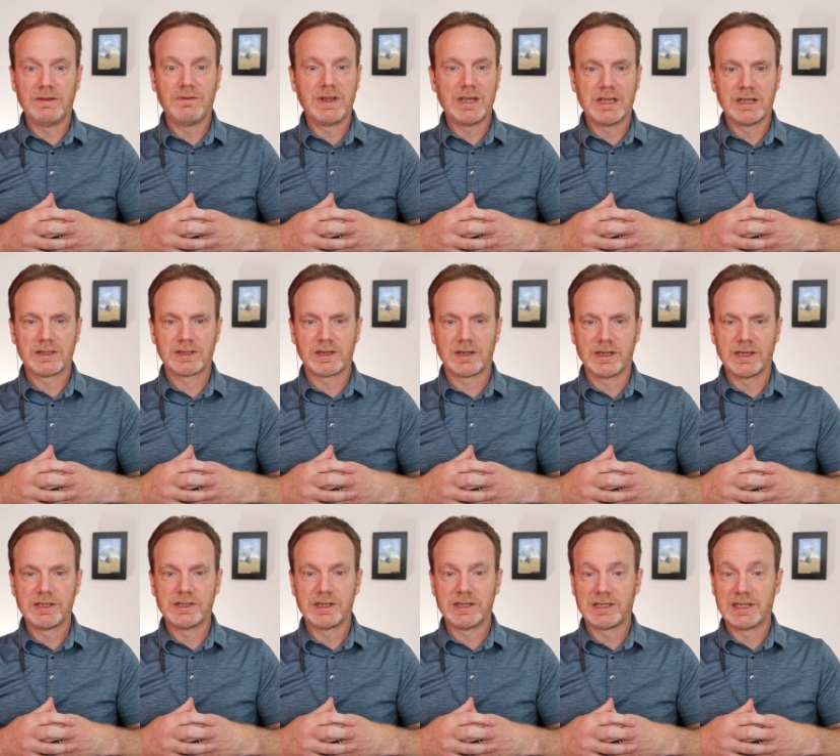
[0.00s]
ev
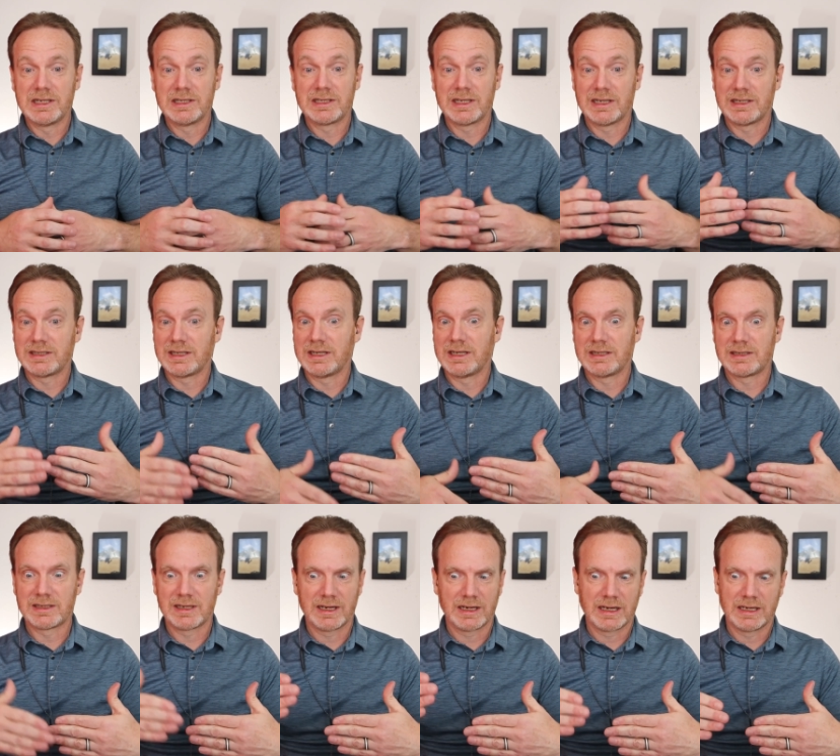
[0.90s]
installations he says that
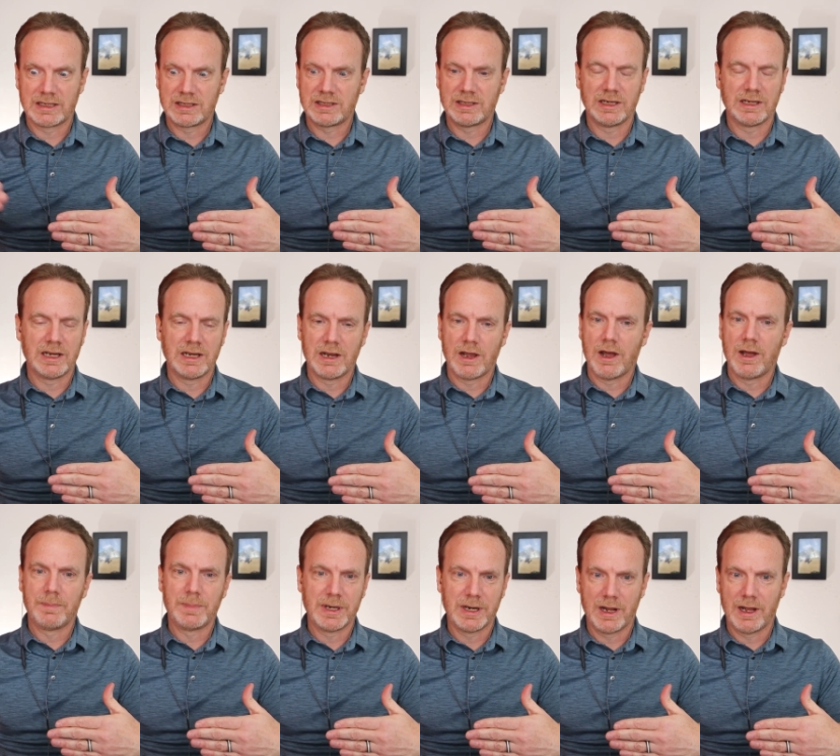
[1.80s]
it's like it's ticking
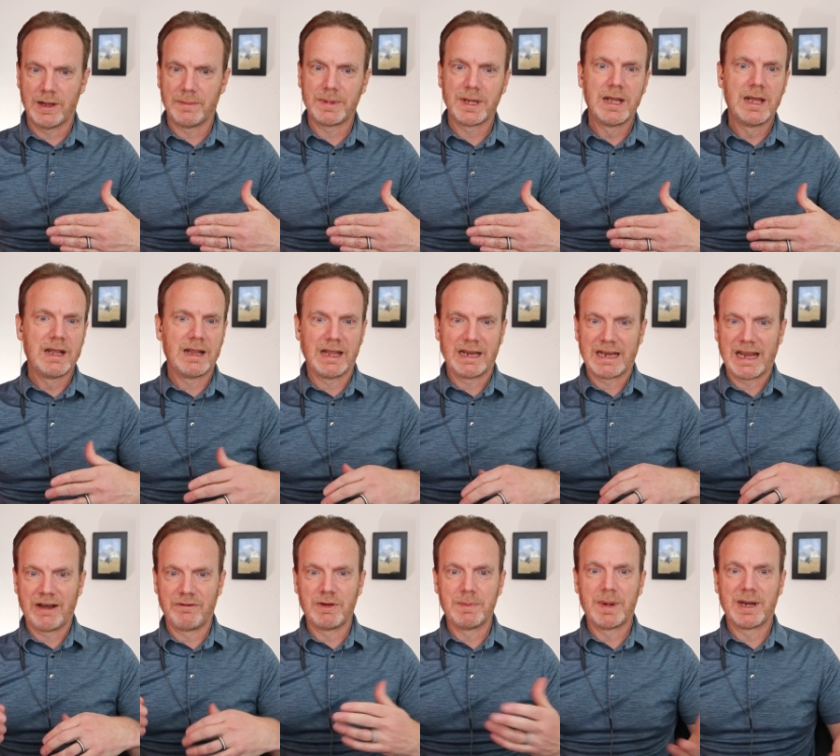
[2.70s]
up and up like
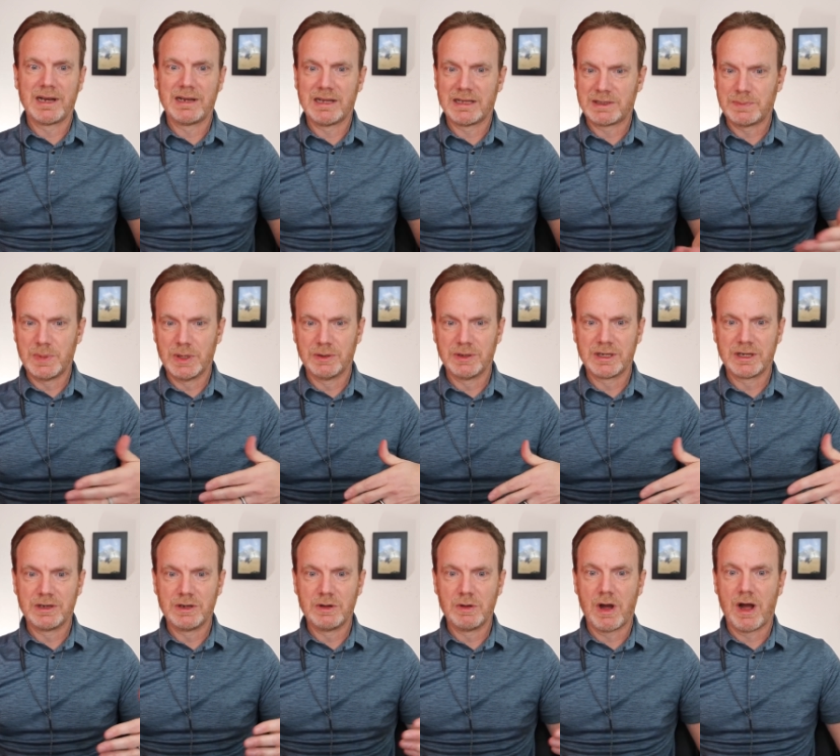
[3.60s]
everybody that's building
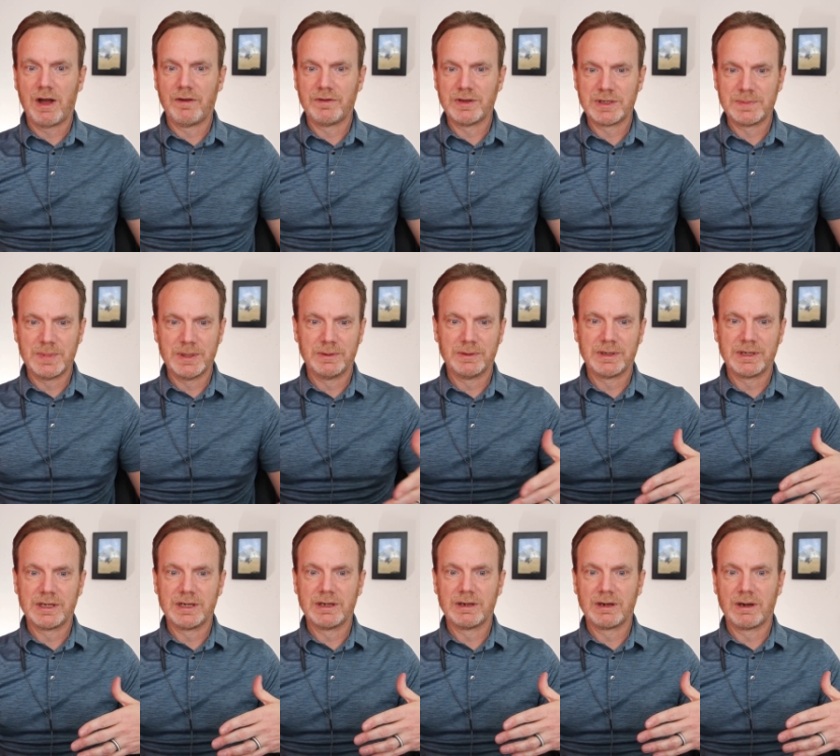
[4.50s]
a new office
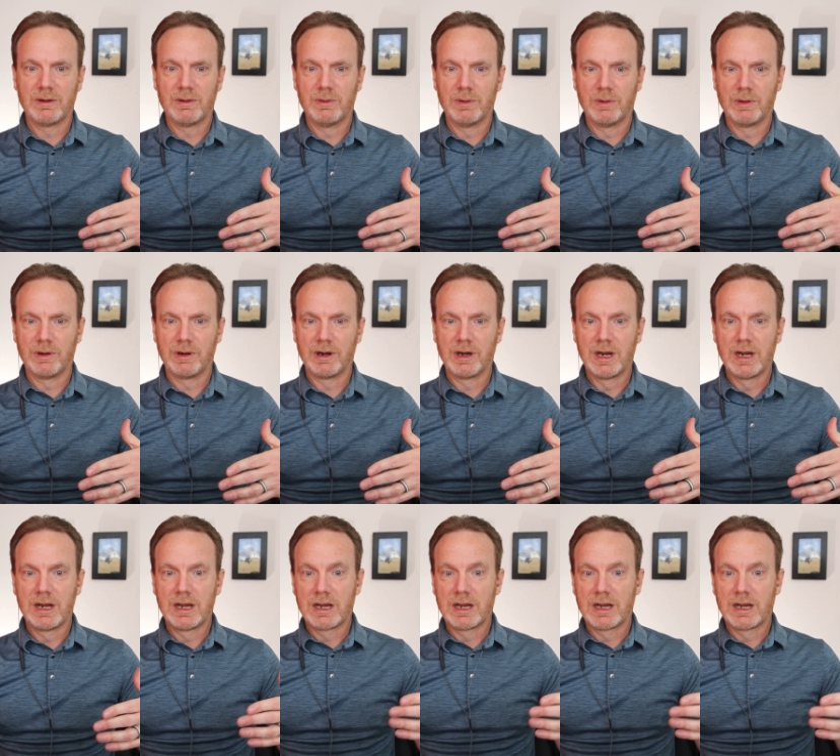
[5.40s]
building or